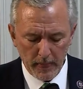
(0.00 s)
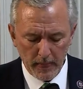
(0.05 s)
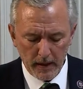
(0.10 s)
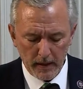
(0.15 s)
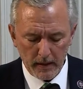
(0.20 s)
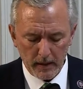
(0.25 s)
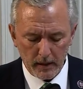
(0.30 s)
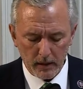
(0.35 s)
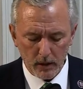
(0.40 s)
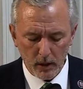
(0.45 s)

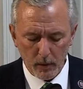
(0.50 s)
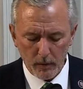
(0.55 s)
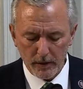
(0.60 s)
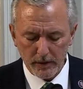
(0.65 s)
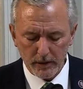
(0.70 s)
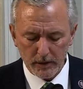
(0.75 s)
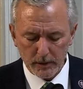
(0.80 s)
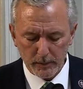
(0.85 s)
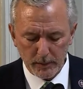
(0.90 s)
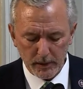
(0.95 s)
Nowhere
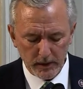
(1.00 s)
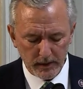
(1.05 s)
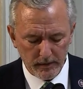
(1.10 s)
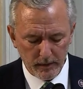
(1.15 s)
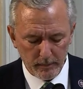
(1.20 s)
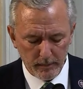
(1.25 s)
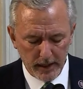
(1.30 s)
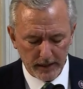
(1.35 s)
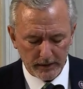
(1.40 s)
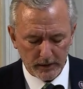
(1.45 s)
does the bill even
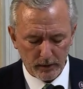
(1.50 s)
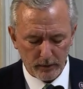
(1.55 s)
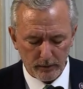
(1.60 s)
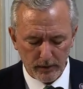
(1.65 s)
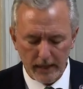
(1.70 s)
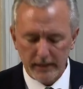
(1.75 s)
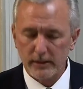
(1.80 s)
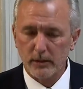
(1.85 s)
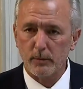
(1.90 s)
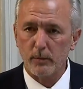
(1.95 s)
mention
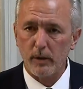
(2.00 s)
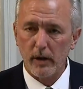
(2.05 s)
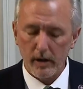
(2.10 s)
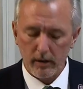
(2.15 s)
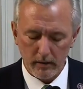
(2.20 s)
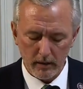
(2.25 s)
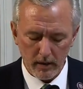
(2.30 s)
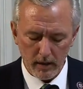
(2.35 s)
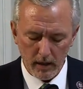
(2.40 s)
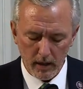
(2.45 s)
ransomware,
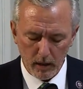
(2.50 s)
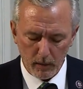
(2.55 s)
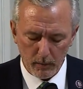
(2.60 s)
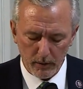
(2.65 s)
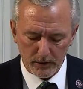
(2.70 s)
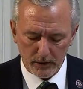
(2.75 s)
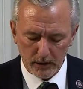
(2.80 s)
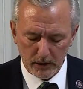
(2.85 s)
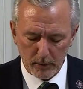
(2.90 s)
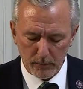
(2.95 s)
which
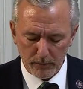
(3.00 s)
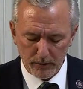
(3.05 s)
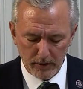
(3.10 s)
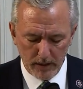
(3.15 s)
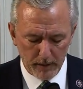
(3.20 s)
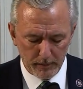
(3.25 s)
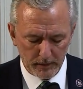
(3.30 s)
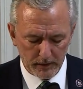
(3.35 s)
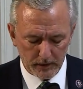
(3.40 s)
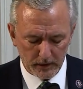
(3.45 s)
is a
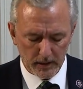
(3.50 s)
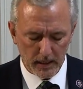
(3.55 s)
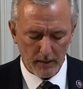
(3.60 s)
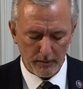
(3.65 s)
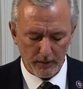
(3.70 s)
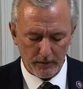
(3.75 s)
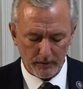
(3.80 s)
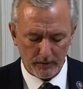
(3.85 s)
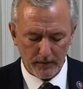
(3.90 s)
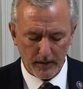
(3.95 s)
preeminent cyber
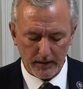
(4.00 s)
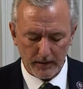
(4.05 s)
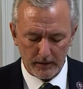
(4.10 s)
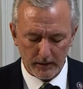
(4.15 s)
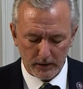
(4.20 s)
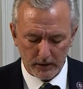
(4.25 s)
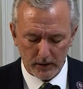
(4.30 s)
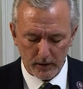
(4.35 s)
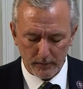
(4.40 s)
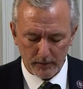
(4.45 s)
threat and the
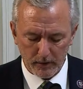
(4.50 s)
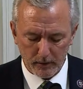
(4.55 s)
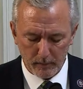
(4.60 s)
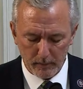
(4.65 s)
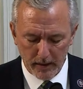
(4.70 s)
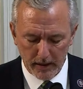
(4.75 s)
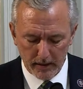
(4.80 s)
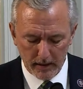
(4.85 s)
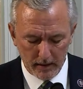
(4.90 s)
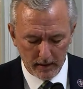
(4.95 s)
subject of
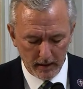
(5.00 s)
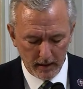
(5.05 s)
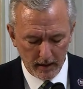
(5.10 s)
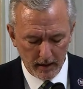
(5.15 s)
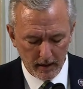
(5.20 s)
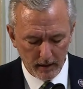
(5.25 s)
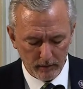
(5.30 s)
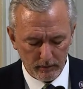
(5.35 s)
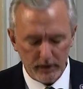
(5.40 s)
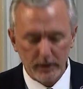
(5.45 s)
many
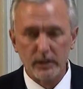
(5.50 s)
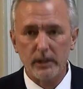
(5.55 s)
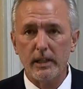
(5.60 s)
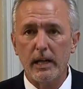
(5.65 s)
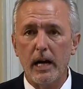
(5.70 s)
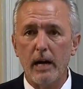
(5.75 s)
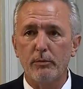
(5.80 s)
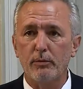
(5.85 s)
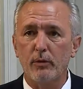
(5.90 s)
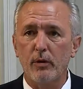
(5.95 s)
recent
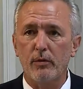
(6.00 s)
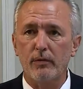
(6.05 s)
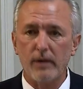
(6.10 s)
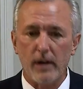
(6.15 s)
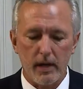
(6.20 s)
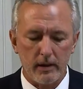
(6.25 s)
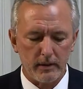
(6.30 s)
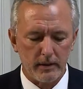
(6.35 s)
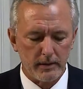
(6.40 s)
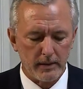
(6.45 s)

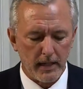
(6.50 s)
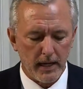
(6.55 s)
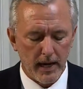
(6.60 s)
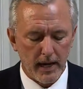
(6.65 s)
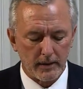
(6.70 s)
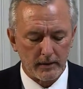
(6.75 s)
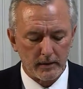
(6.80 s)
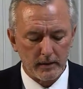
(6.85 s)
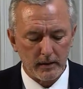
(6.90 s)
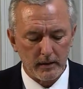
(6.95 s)
high-profile
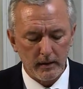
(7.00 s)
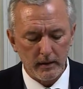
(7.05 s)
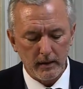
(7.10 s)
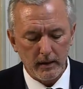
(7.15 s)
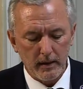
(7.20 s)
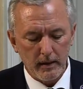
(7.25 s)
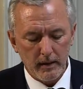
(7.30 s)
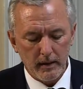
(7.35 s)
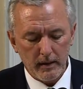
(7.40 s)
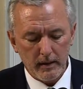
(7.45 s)
attacks.
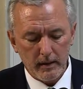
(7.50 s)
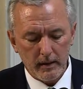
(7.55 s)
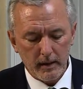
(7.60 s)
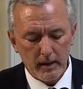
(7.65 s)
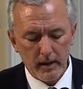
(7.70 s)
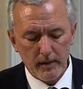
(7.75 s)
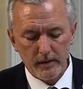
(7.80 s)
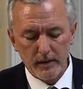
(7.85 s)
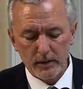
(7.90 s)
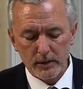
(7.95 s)

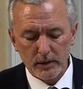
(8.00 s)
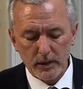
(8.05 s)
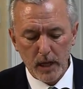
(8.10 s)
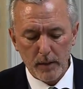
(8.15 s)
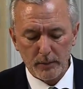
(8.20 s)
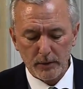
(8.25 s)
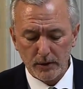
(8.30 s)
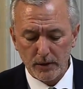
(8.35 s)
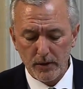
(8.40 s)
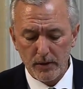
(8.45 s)
Given the
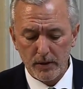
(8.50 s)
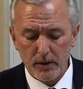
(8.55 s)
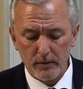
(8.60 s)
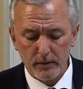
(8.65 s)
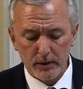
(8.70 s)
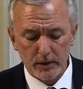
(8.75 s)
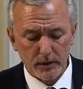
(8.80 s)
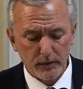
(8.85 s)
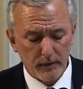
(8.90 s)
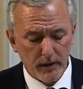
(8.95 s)
cybersecurity
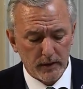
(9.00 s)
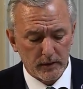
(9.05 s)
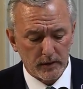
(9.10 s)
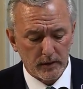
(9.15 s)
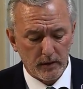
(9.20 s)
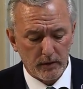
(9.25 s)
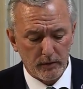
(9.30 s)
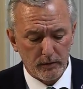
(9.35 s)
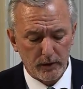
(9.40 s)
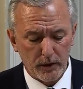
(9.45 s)
risks facing our
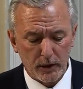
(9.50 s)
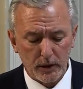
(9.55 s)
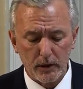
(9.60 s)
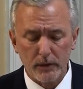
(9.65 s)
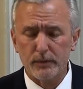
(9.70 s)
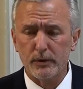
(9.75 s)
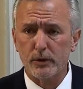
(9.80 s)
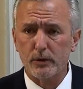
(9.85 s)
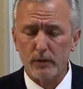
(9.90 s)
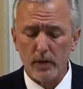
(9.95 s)
critical
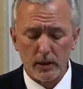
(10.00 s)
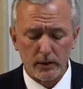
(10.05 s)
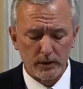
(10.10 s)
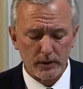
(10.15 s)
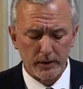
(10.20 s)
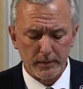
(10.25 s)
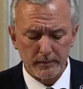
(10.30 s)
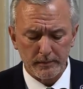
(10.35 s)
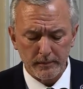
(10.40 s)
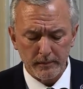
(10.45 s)

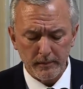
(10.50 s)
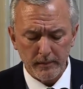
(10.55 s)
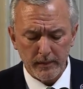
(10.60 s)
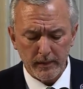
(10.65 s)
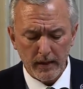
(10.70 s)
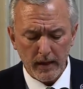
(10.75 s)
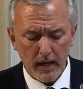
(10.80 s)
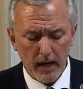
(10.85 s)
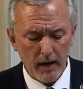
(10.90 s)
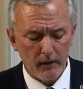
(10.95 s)
infrastructure,
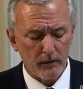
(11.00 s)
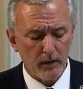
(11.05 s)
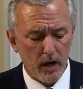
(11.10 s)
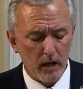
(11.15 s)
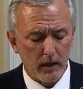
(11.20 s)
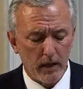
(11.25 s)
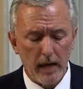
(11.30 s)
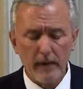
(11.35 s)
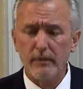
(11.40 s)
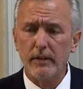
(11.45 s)
I've long
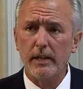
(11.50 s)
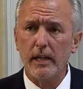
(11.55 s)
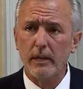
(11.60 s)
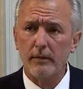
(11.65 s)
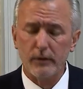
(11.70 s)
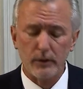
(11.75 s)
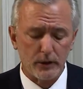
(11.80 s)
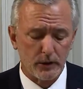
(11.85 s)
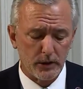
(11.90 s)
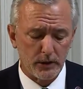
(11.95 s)
advocated for
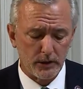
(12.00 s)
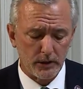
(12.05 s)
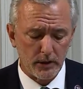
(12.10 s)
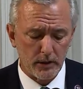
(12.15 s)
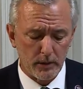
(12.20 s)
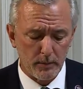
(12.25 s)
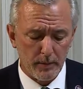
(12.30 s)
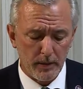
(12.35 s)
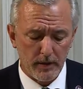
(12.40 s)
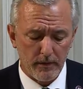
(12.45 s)
CISA to
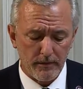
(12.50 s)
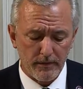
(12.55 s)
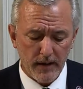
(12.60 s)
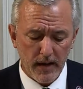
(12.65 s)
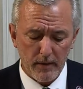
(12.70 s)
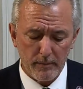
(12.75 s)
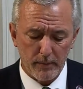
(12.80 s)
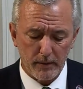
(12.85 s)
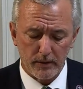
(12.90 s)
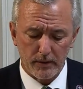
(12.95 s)
be a
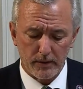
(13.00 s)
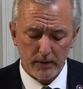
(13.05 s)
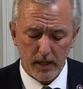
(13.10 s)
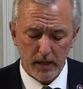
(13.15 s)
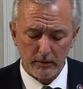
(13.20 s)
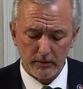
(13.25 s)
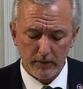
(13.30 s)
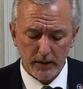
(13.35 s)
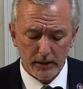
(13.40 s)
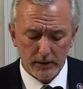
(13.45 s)
$5 billion
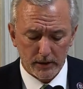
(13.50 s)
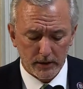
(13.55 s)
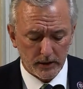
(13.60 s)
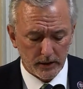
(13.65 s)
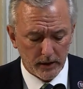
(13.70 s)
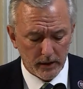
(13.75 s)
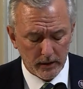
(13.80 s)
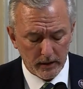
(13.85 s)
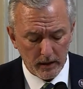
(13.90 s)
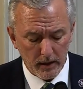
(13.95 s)

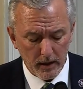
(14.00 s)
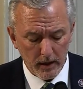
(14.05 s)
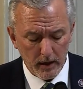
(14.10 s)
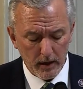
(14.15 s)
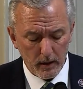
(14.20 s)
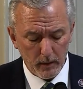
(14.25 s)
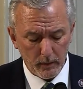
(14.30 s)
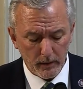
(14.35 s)
agency within